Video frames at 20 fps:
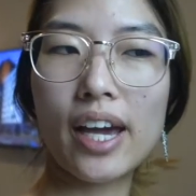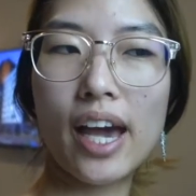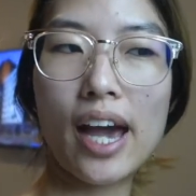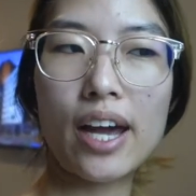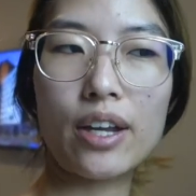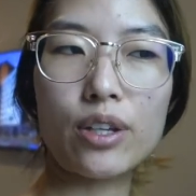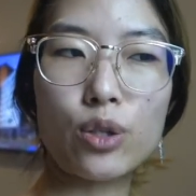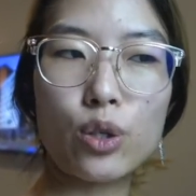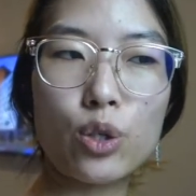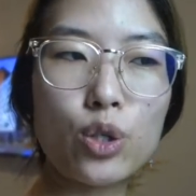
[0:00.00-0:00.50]

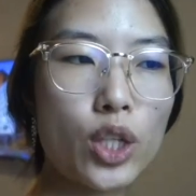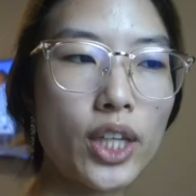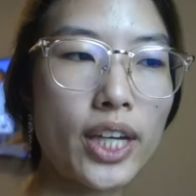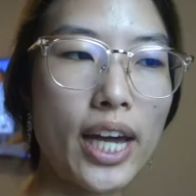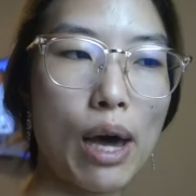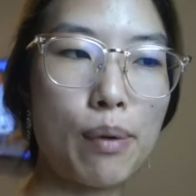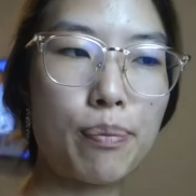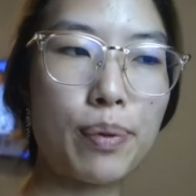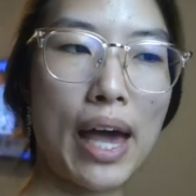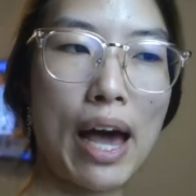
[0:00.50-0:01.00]
and usually
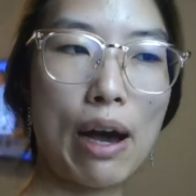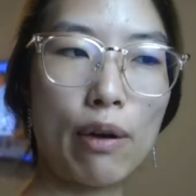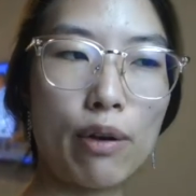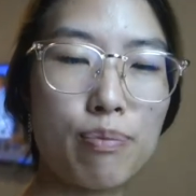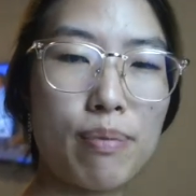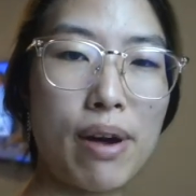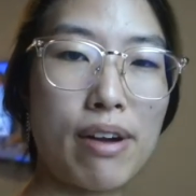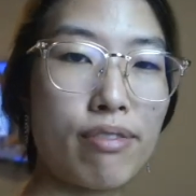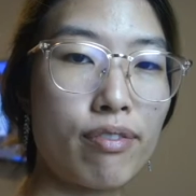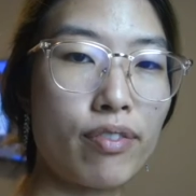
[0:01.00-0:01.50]
I'd be out with
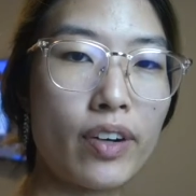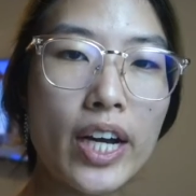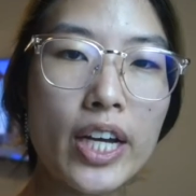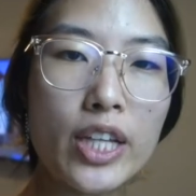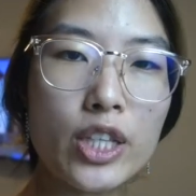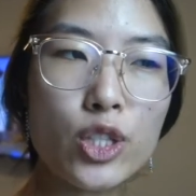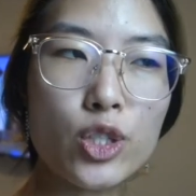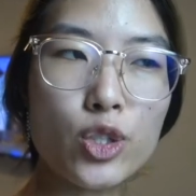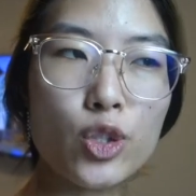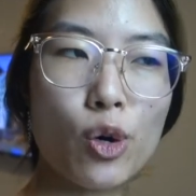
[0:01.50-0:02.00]
my
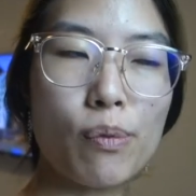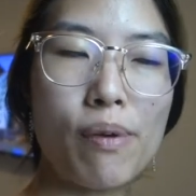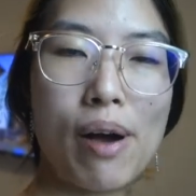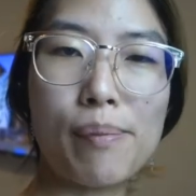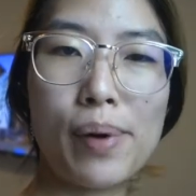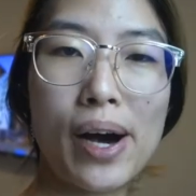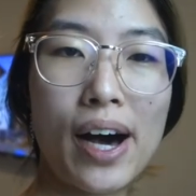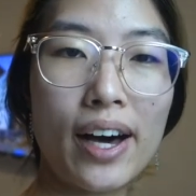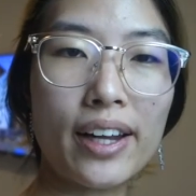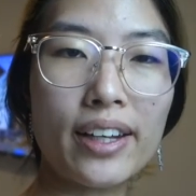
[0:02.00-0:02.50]
friend or my
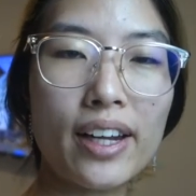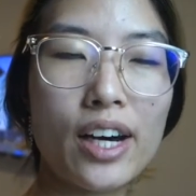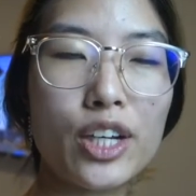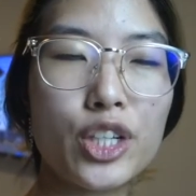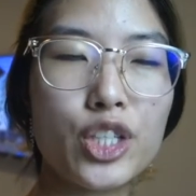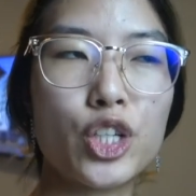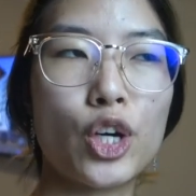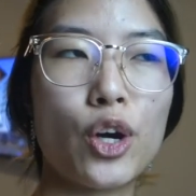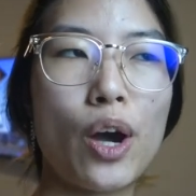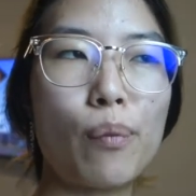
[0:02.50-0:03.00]
partner,
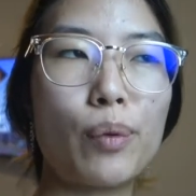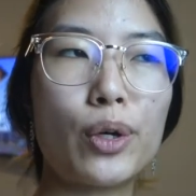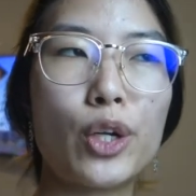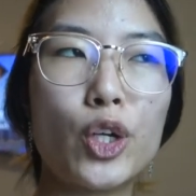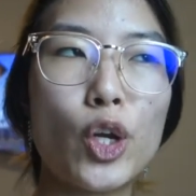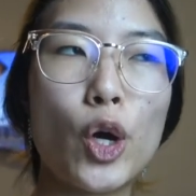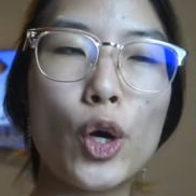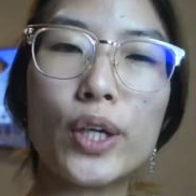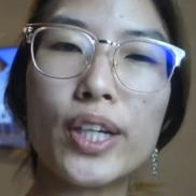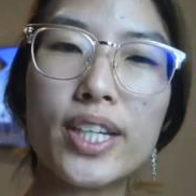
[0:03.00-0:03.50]
so I wouldn't
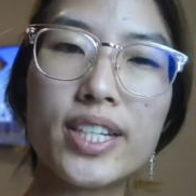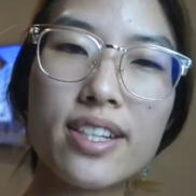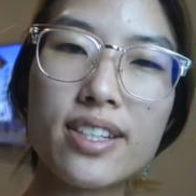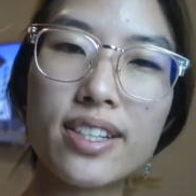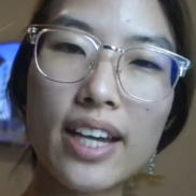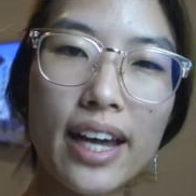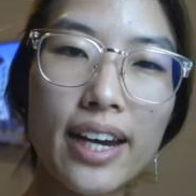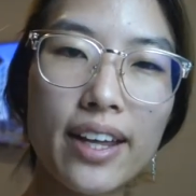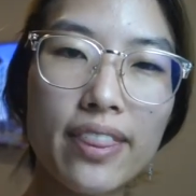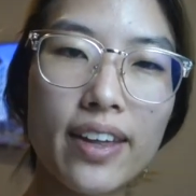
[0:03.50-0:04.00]
notice this
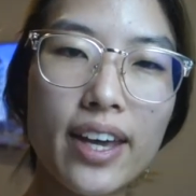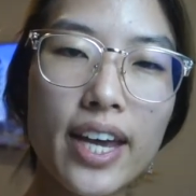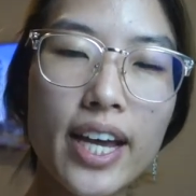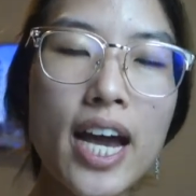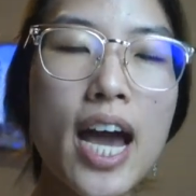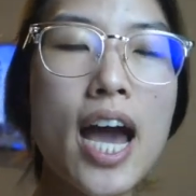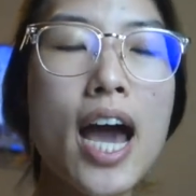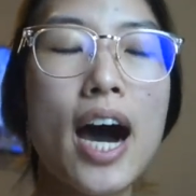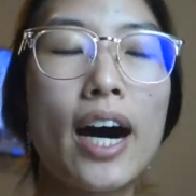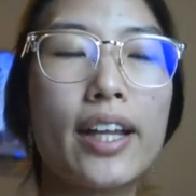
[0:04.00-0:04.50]
kind of thing
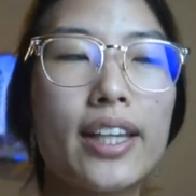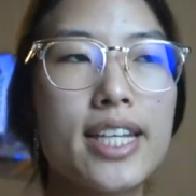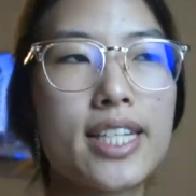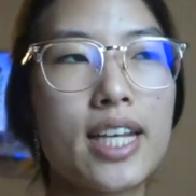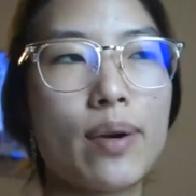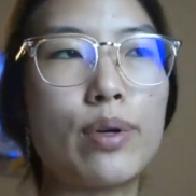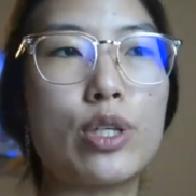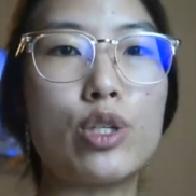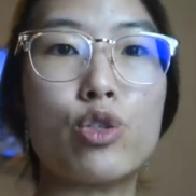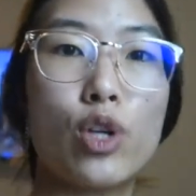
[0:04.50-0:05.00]
unless I
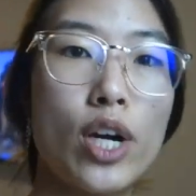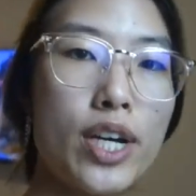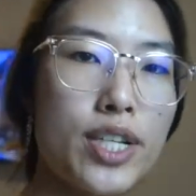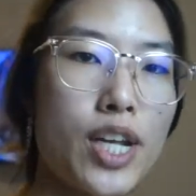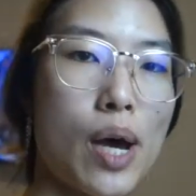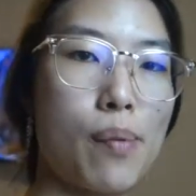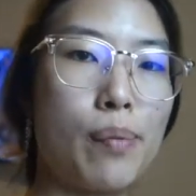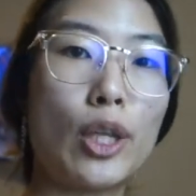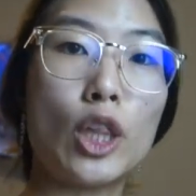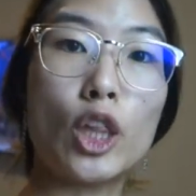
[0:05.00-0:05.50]
was dressed
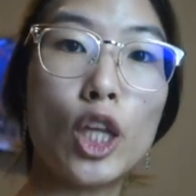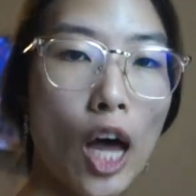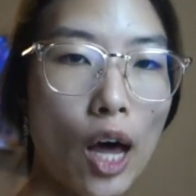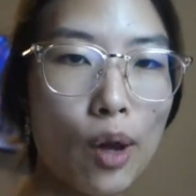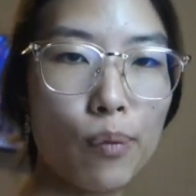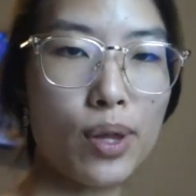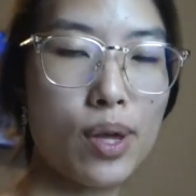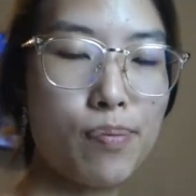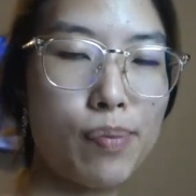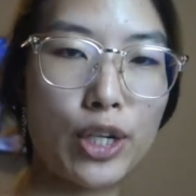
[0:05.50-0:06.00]
up a lot
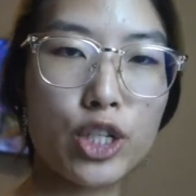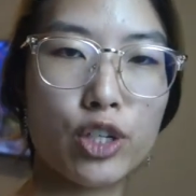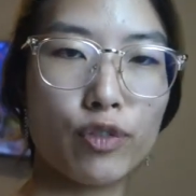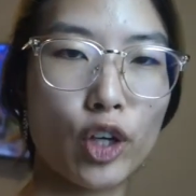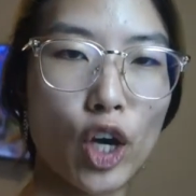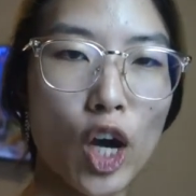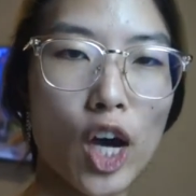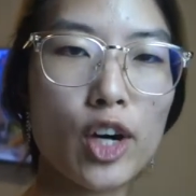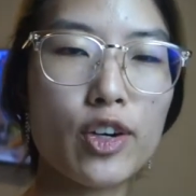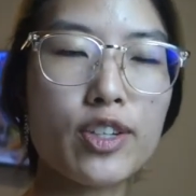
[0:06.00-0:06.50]
with a bunch of
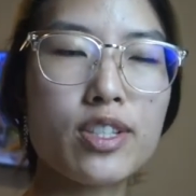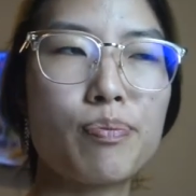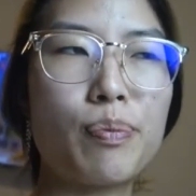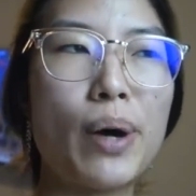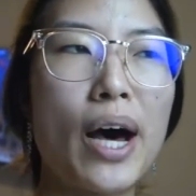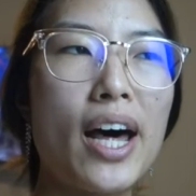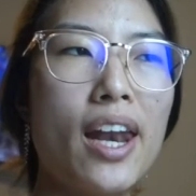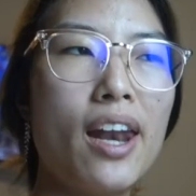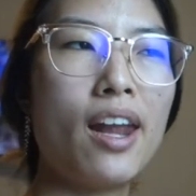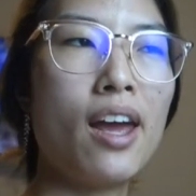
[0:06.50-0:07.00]
girls.
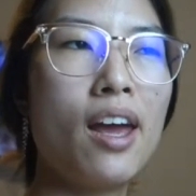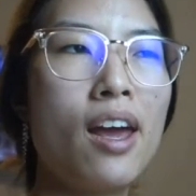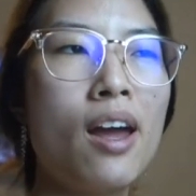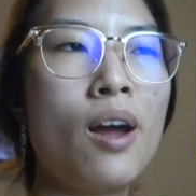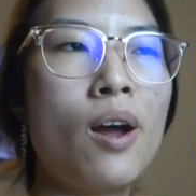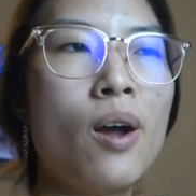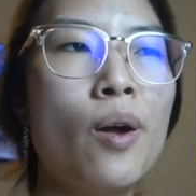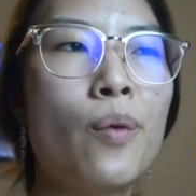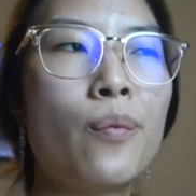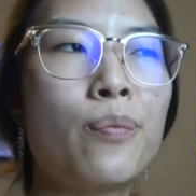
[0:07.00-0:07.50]
But
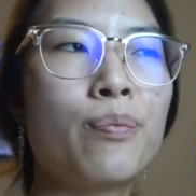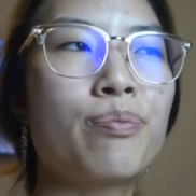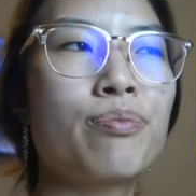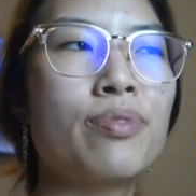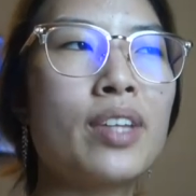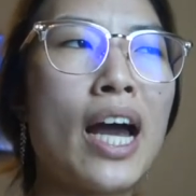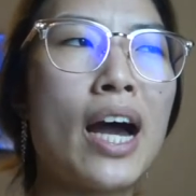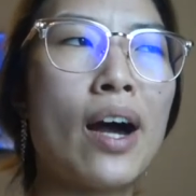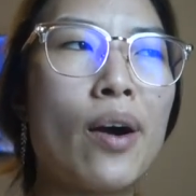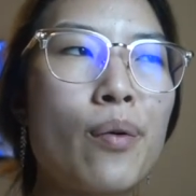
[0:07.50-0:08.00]

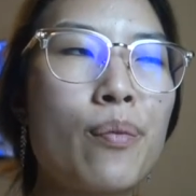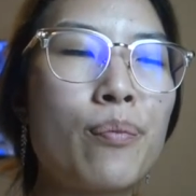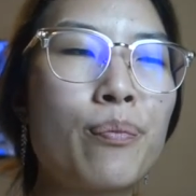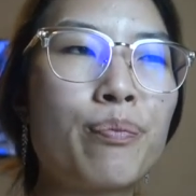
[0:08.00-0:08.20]
yeah,